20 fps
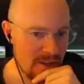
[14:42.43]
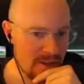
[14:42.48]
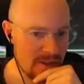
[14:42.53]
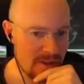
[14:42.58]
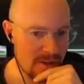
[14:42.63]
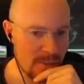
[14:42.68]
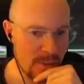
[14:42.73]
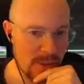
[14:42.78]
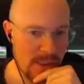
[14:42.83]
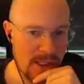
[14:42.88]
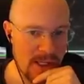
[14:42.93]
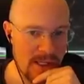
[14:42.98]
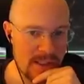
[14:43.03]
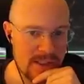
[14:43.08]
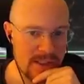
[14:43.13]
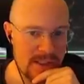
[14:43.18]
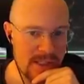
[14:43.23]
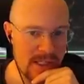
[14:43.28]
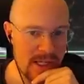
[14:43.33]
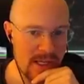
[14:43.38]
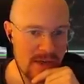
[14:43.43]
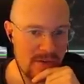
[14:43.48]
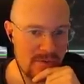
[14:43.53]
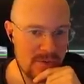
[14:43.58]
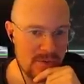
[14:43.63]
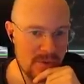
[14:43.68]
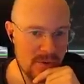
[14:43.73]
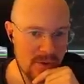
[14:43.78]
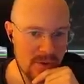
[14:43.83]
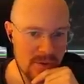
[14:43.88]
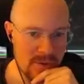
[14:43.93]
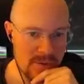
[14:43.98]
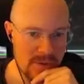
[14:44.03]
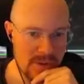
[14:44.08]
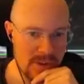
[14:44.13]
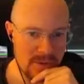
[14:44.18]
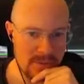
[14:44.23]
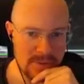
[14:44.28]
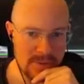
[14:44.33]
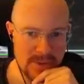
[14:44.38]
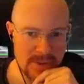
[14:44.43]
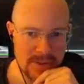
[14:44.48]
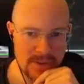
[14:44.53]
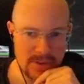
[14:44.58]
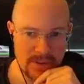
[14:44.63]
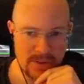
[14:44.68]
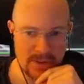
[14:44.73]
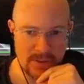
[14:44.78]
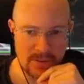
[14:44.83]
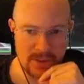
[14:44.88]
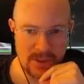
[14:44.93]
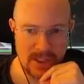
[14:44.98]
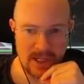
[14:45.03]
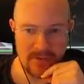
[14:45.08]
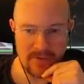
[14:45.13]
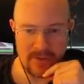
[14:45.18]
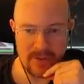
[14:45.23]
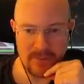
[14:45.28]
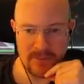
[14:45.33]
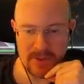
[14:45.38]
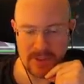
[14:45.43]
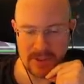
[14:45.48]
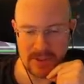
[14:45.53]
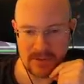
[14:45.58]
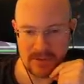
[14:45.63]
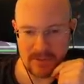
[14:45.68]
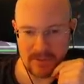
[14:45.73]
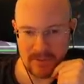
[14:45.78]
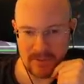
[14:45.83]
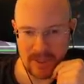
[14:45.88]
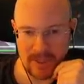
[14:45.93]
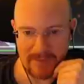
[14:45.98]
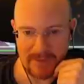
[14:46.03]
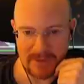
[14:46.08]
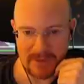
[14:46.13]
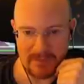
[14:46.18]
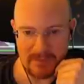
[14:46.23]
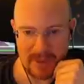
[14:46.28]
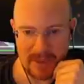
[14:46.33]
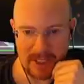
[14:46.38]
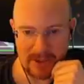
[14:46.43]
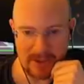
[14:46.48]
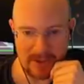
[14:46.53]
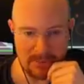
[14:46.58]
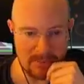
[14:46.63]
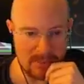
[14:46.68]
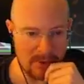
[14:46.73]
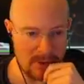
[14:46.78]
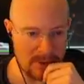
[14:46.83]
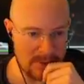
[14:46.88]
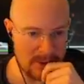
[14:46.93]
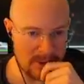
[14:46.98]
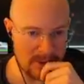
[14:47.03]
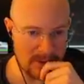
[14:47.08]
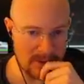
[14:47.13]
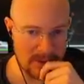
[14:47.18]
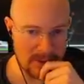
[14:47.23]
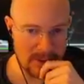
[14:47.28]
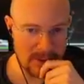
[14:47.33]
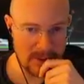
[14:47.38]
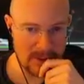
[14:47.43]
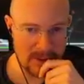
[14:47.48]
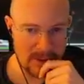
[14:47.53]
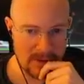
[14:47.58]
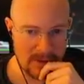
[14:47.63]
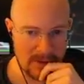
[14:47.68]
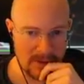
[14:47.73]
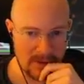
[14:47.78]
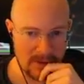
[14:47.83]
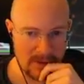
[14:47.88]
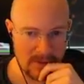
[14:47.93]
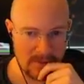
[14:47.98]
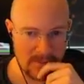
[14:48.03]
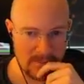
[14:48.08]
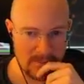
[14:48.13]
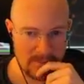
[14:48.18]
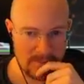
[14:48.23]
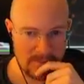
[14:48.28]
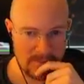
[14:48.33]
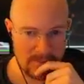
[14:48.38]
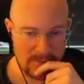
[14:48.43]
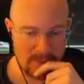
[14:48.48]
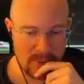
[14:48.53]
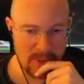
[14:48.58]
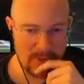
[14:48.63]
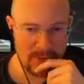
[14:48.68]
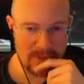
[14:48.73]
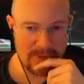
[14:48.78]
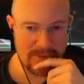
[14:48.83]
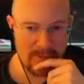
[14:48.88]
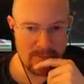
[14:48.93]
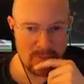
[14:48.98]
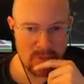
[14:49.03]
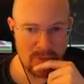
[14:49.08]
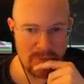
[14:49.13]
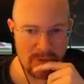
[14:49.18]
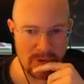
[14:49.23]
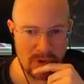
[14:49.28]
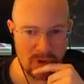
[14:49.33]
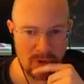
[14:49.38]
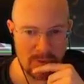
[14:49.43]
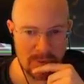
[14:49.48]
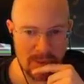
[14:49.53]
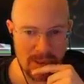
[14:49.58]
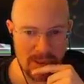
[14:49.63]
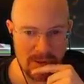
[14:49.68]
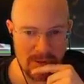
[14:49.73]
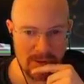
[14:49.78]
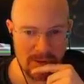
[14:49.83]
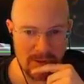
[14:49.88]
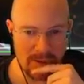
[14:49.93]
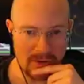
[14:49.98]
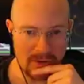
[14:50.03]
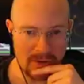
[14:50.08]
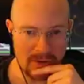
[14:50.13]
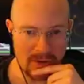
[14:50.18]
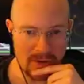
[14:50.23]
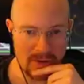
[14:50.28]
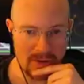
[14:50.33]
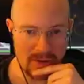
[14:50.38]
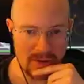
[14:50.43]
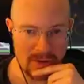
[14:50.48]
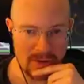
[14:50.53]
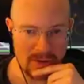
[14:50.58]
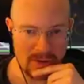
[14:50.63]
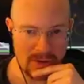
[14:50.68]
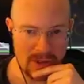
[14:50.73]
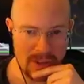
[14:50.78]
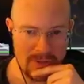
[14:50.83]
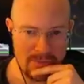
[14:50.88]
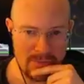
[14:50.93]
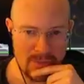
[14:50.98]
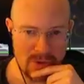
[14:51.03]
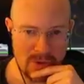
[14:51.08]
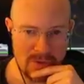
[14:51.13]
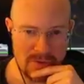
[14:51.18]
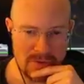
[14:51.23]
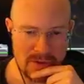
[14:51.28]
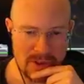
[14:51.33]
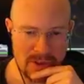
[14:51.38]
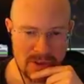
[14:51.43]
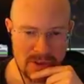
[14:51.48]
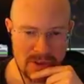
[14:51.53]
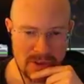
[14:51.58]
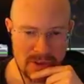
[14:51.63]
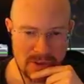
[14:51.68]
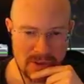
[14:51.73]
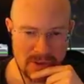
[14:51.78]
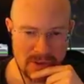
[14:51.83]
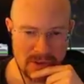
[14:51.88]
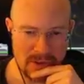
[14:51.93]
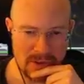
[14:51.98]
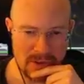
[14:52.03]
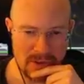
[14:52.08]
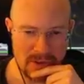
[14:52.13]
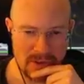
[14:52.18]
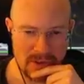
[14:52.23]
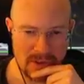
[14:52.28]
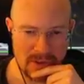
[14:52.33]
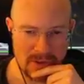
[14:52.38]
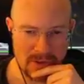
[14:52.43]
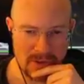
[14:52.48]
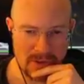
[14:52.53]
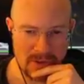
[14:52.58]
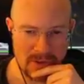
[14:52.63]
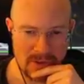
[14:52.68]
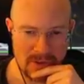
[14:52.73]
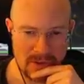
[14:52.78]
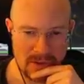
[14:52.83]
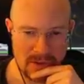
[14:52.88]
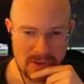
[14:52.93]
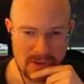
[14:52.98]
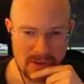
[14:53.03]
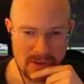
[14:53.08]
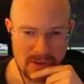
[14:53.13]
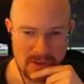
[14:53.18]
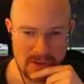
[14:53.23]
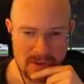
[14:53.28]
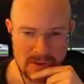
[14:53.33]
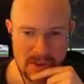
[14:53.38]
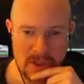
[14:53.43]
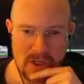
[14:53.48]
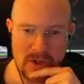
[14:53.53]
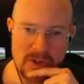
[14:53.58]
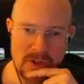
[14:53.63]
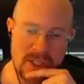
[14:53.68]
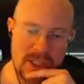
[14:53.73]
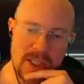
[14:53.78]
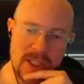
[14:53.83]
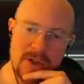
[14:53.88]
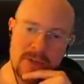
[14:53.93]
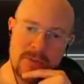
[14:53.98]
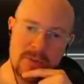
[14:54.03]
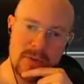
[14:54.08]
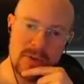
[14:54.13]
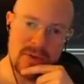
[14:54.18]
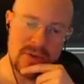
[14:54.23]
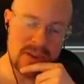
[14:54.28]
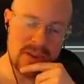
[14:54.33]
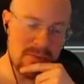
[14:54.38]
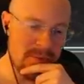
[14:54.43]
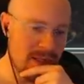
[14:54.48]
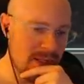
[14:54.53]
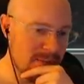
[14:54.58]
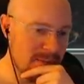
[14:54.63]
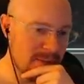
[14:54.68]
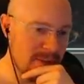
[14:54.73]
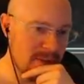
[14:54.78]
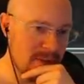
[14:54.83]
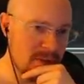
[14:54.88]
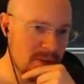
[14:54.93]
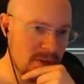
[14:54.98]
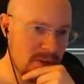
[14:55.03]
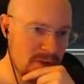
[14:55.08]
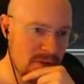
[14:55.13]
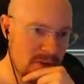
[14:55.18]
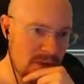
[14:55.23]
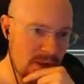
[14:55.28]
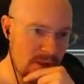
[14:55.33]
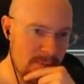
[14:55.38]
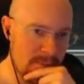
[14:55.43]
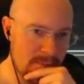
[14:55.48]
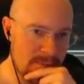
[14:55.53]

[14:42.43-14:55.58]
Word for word: So we can't save drones in their positions. so we'll have them just, we have to manually put them here. Problem is if I move a human out, do they move to the no, okay, they don't move to the man position. Okay.